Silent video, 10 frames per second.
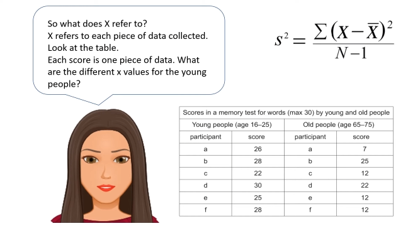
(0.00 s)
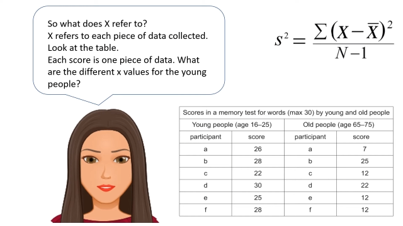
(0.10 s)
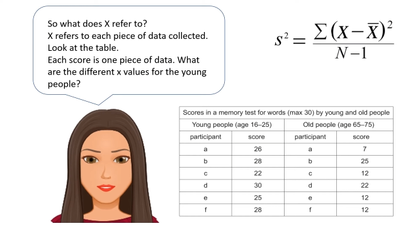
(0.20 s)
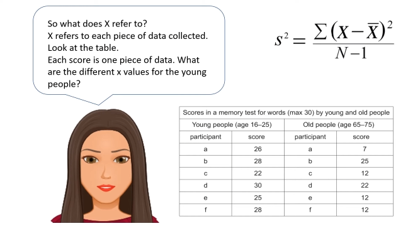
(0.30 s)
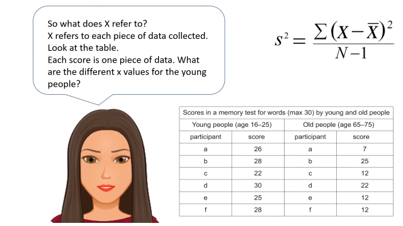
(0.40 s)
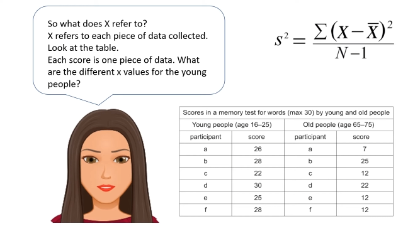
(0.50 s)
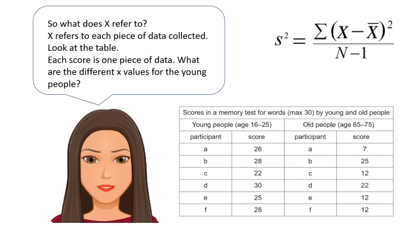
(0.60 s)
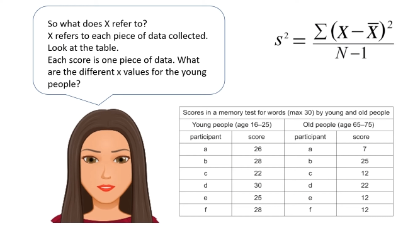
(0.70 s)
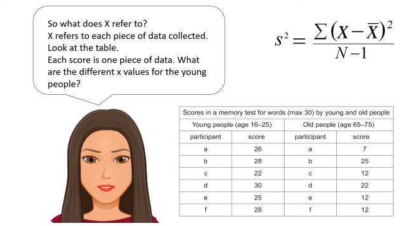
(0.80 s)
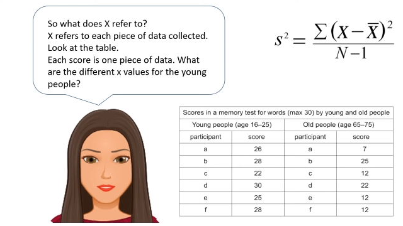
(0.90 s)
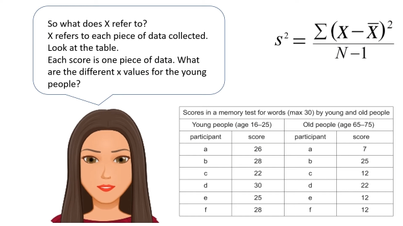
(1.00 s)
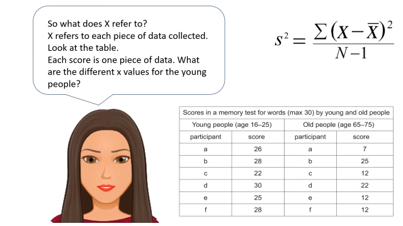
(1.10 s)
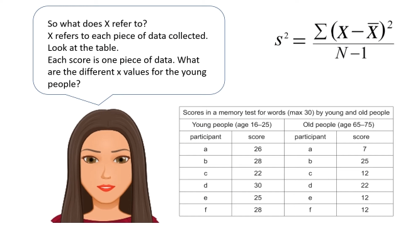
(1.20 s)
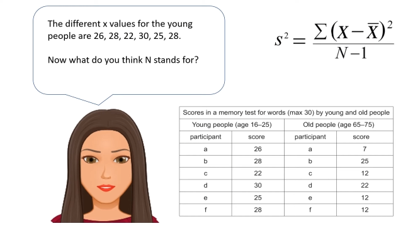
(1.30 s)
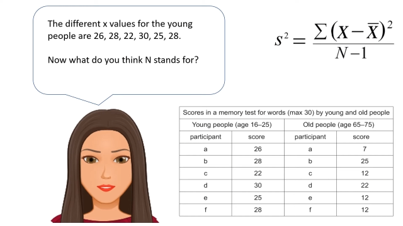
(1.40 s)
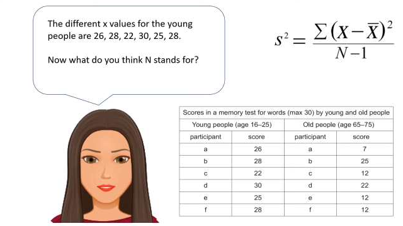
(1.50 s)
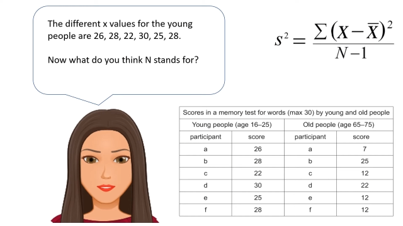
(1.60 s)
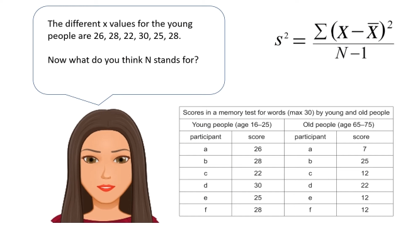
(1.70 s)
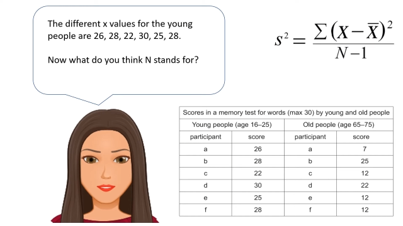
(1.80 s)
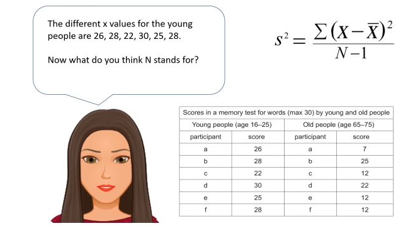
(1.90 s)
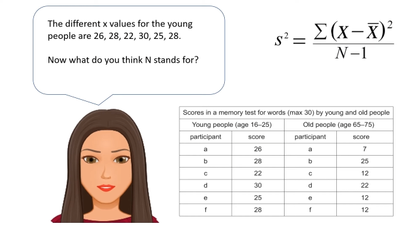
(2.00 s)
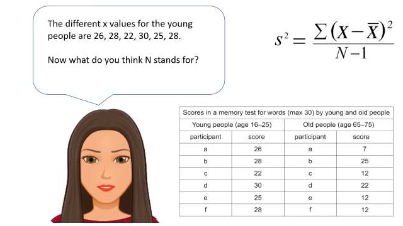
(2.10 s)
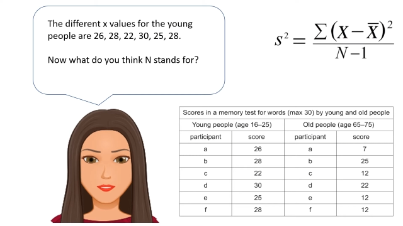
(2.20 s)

(silence)